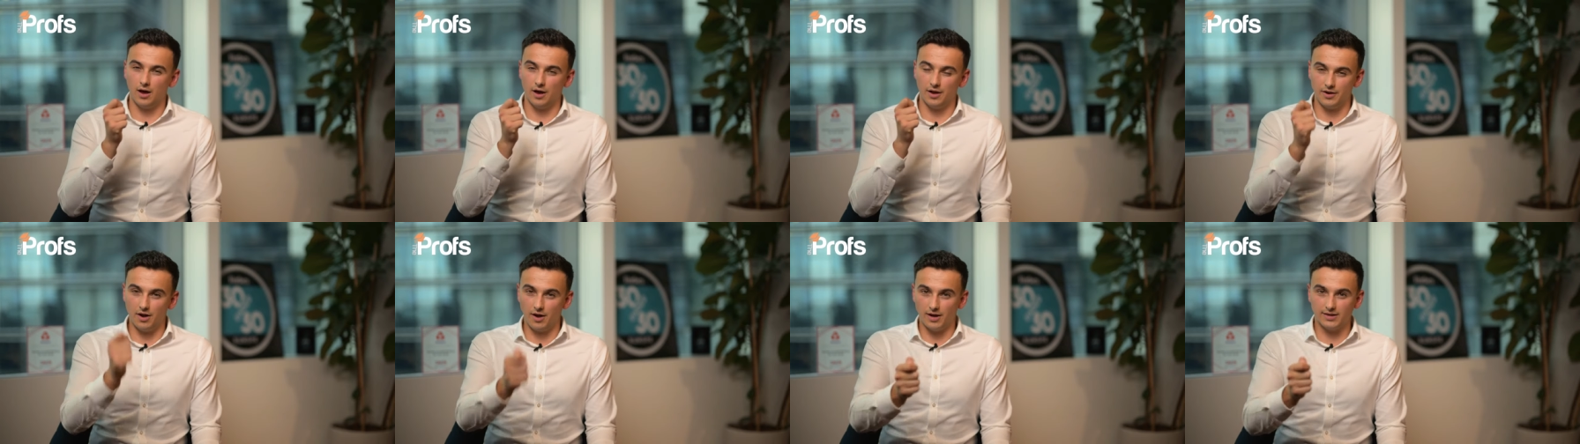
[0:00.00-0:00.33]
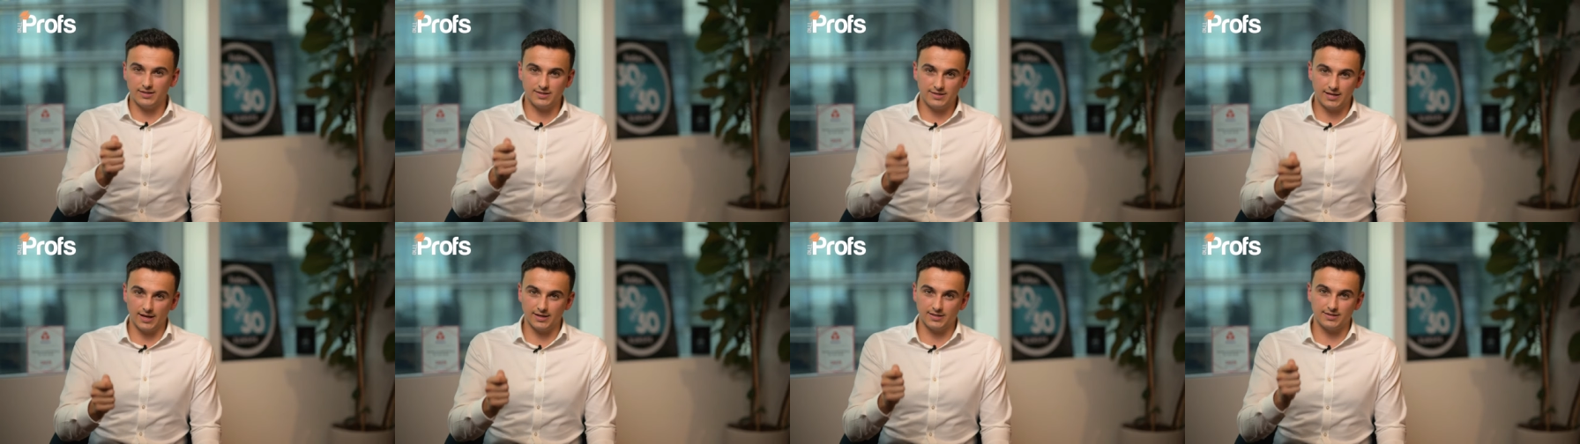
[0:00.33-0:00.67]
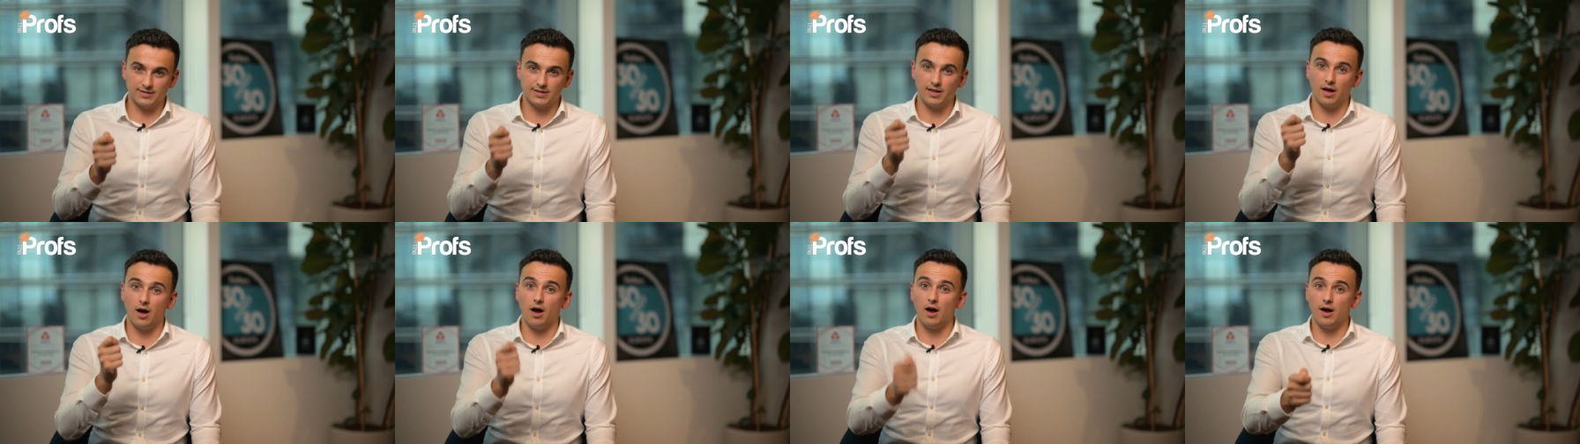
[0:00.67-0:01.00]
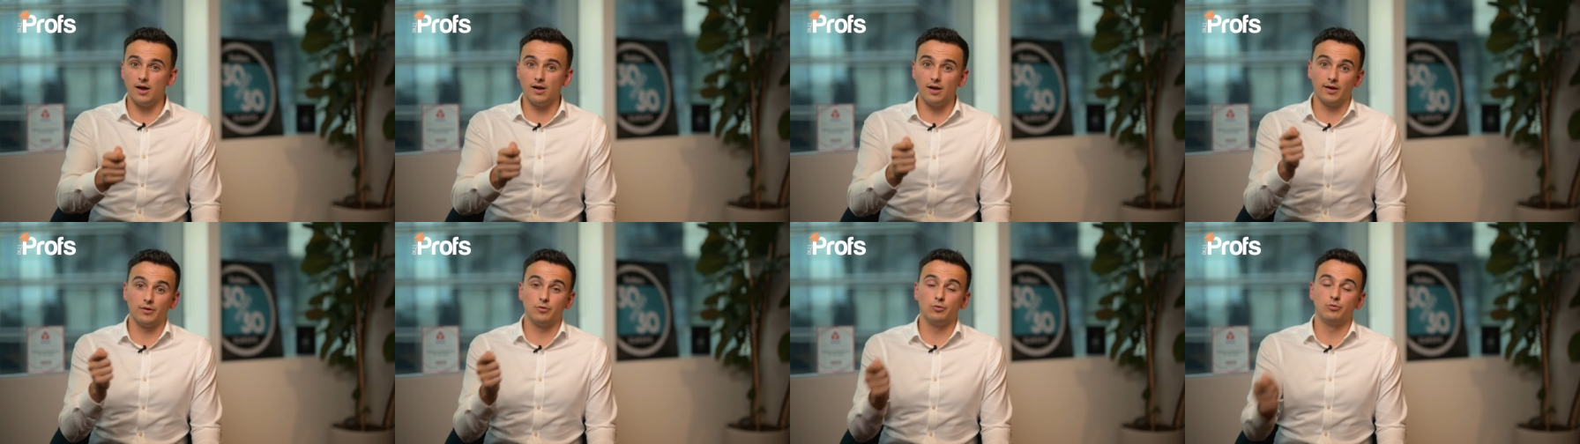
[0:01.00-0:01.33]
A nice test that
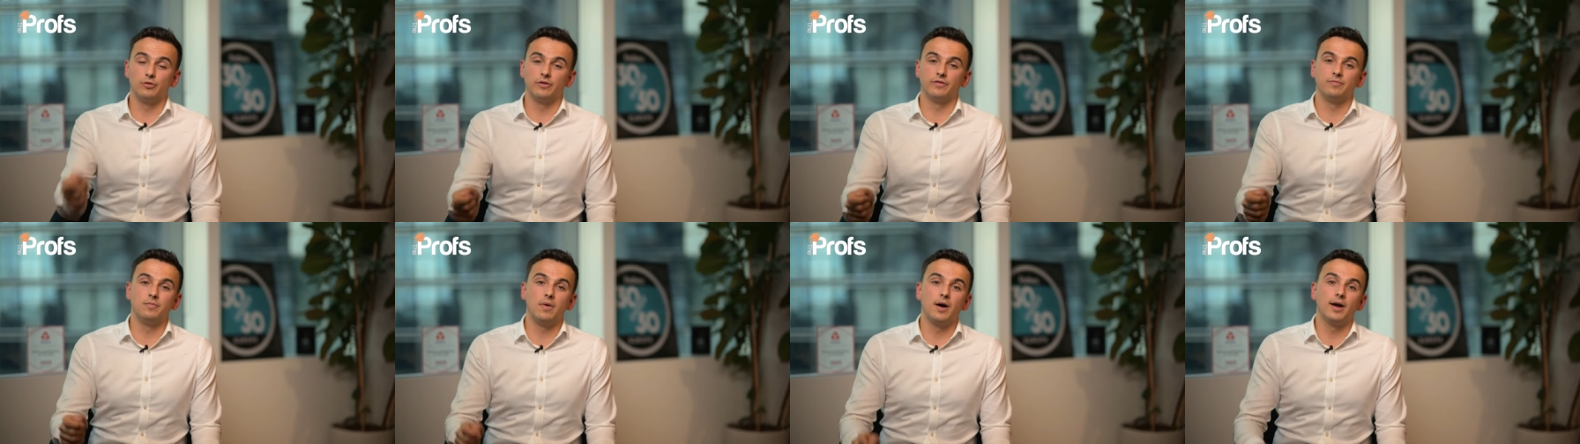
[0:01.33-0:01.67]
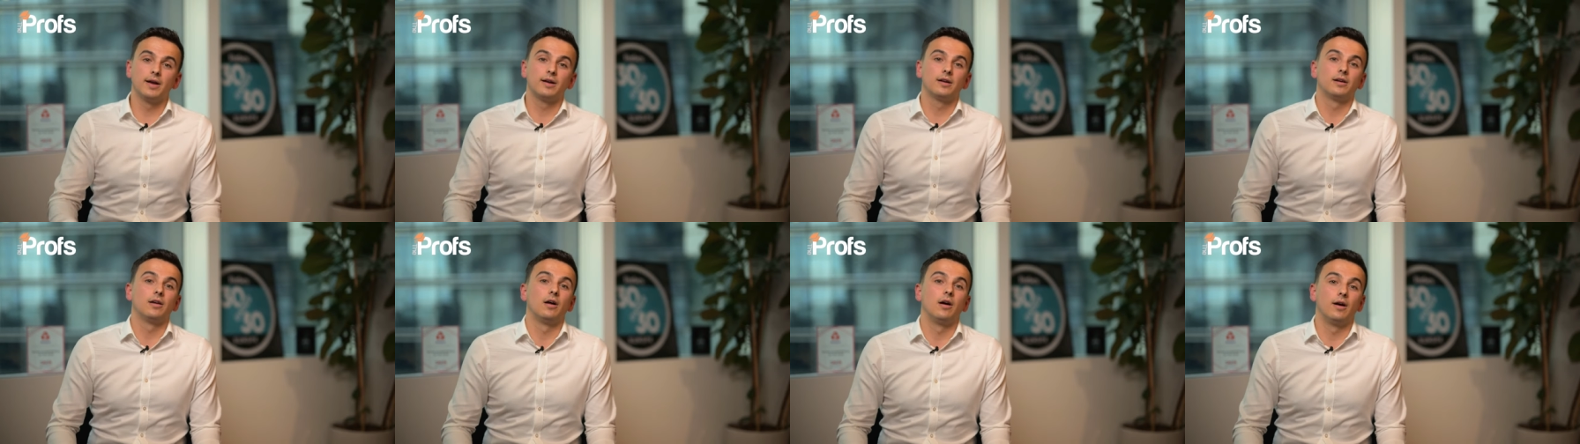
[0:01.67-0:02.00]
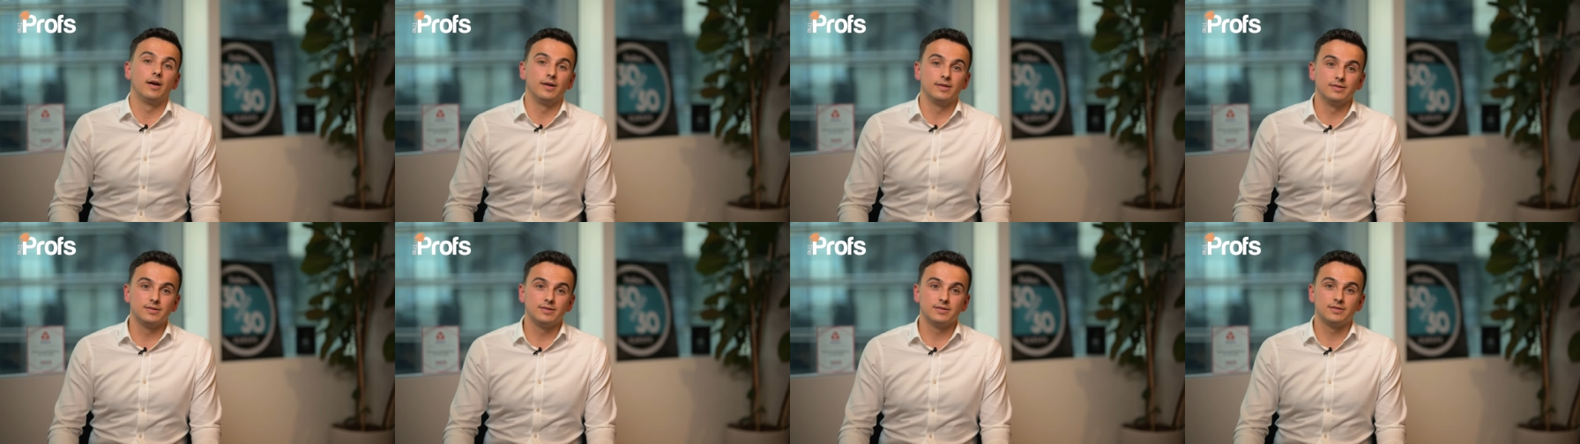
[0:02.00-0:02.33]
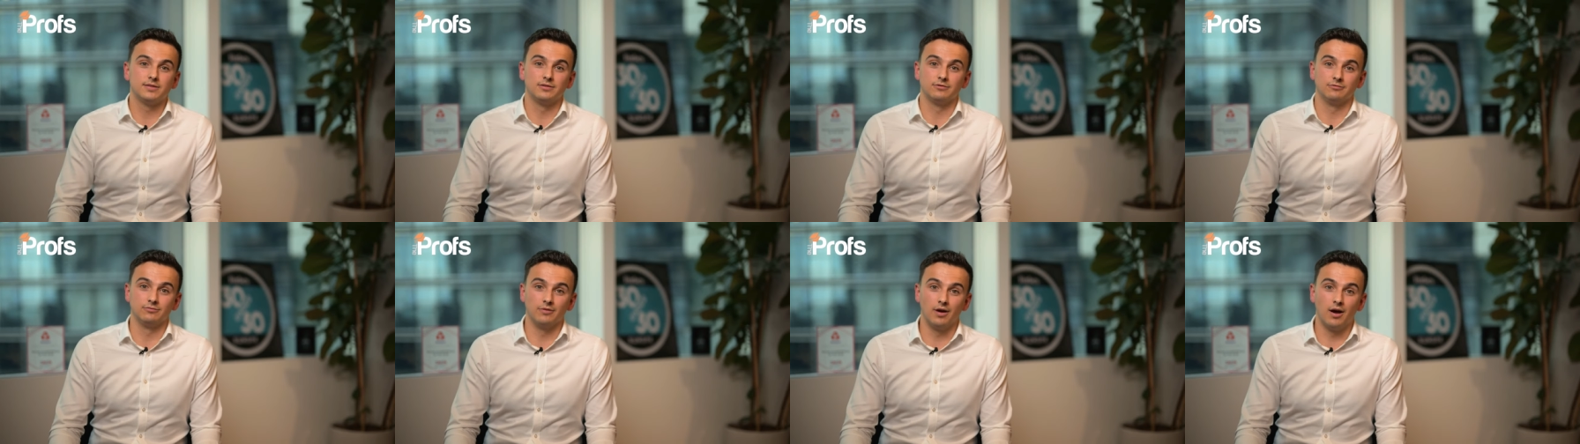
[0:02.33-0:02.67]
I like all of my clients
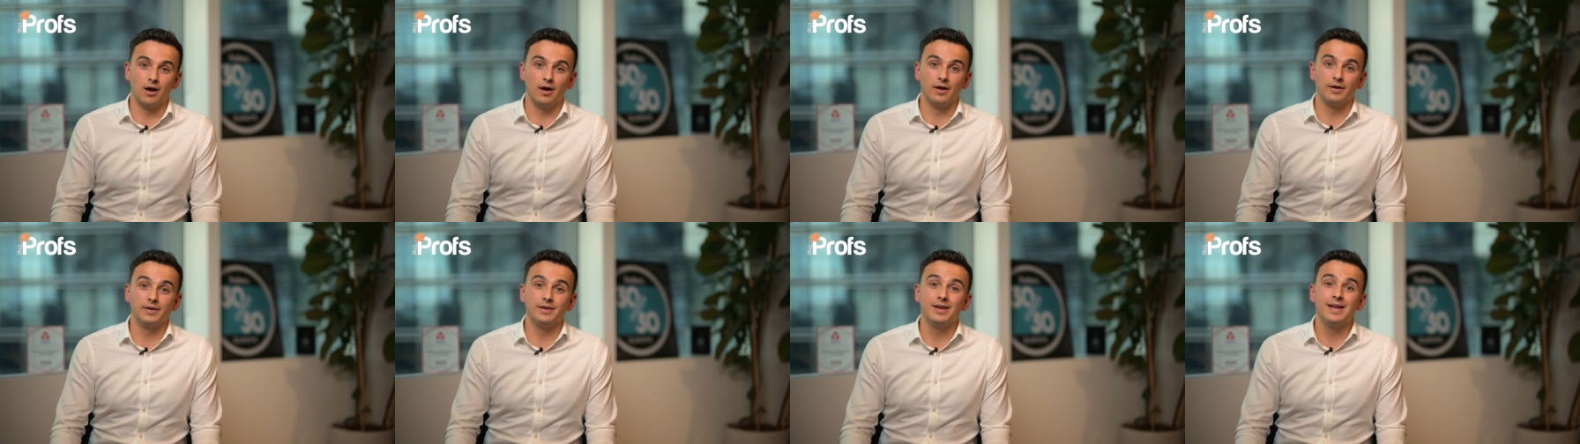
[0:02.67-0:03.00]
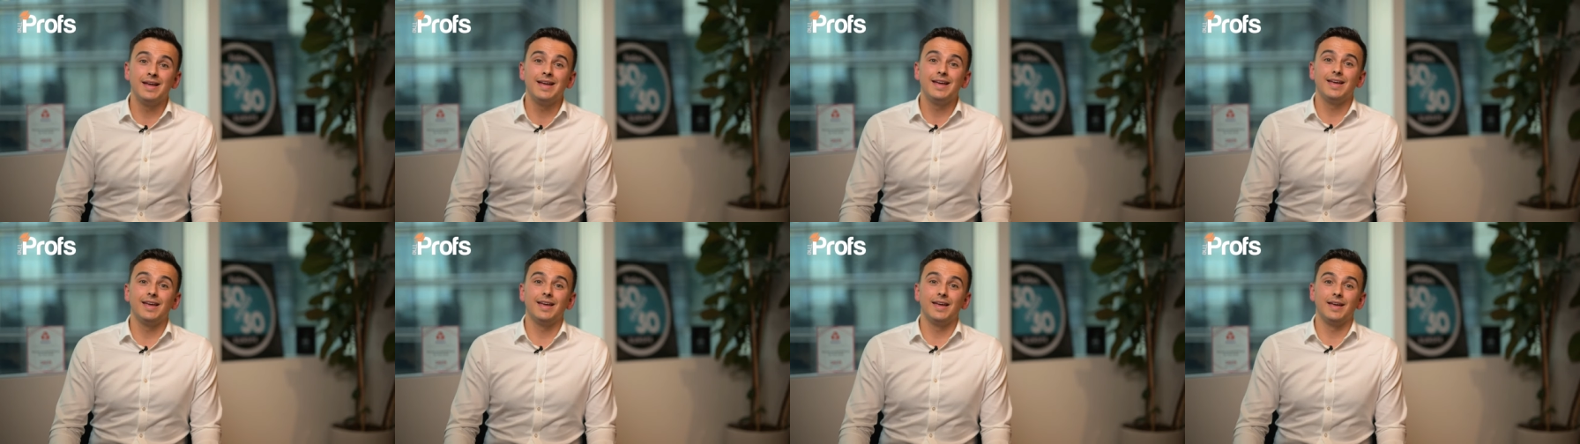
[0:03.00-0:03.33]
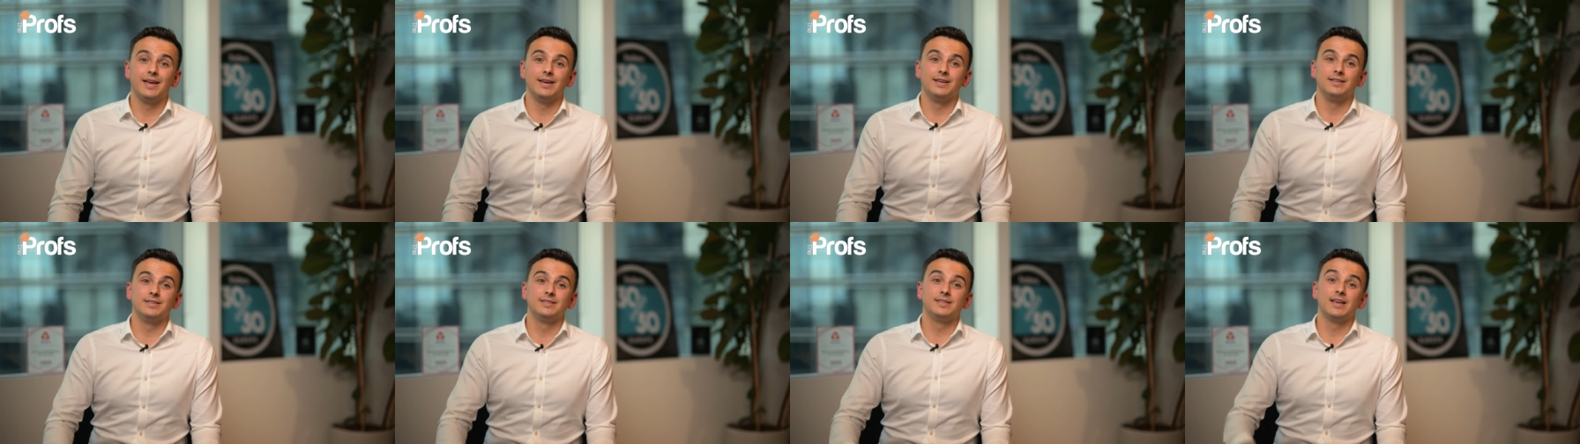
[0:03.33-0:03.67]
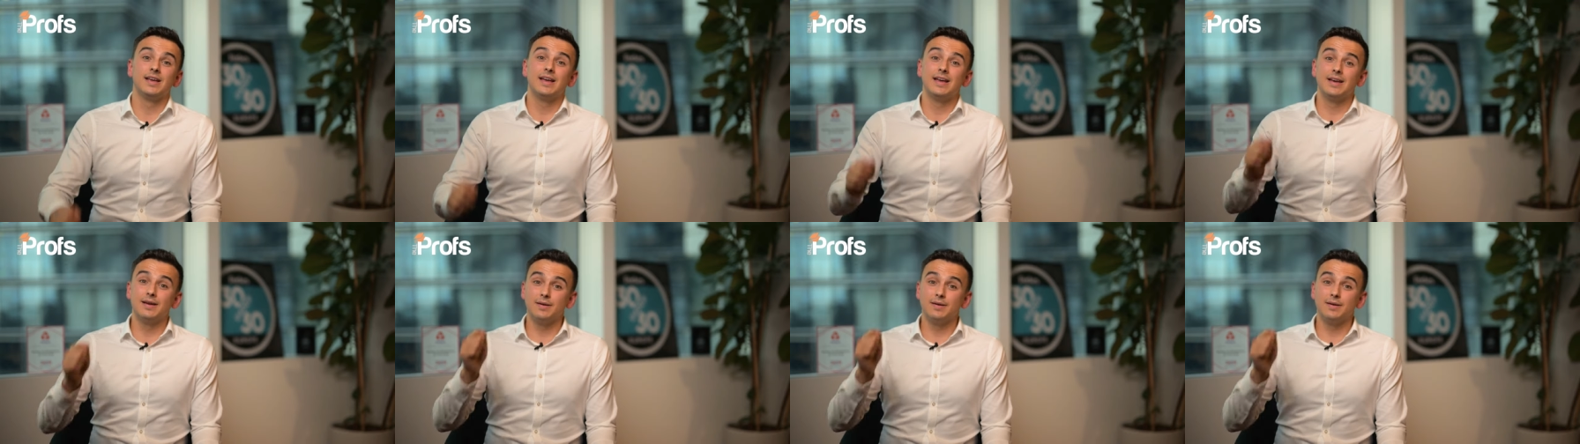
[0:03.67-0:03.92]
to run is